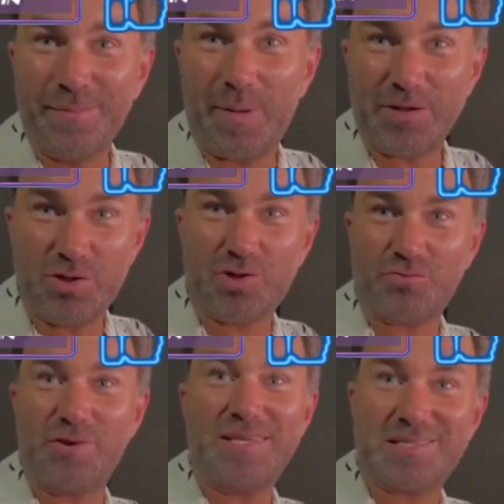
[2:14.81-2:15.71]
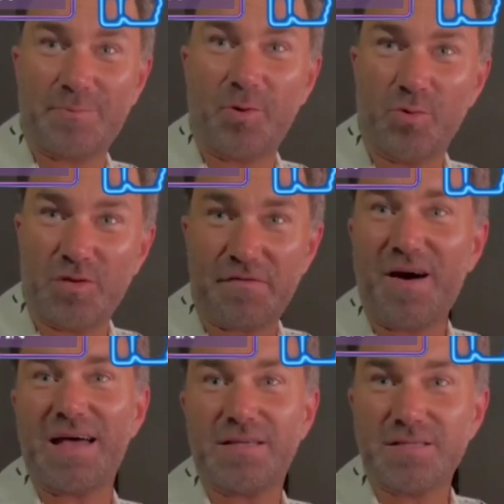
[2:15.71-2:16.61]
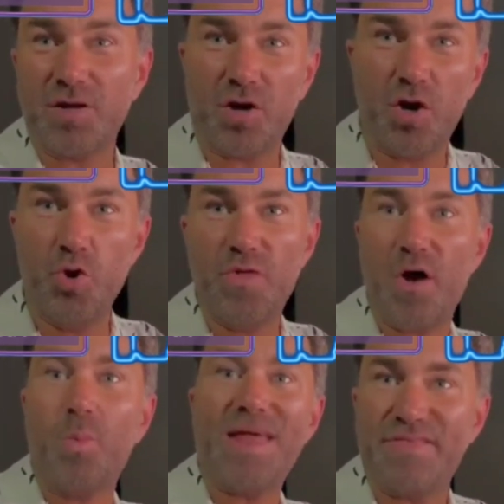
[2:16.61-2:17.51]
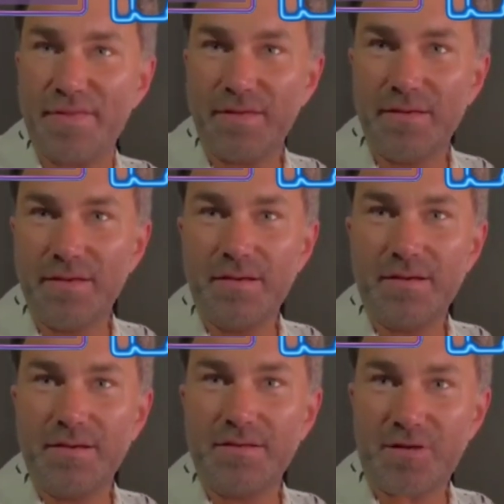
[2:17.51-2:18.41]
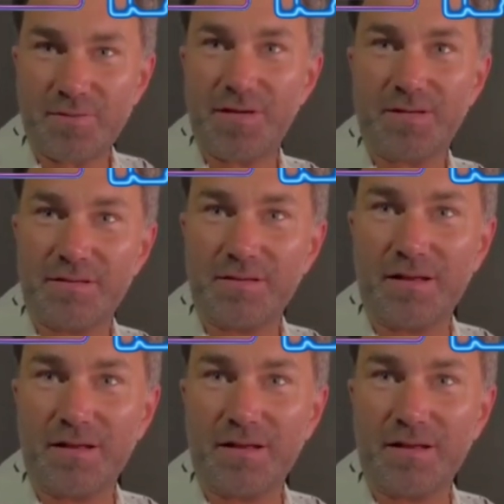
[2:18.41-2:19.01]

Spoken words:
but you should really support the fighters, not who they're with. Do you know what I mean?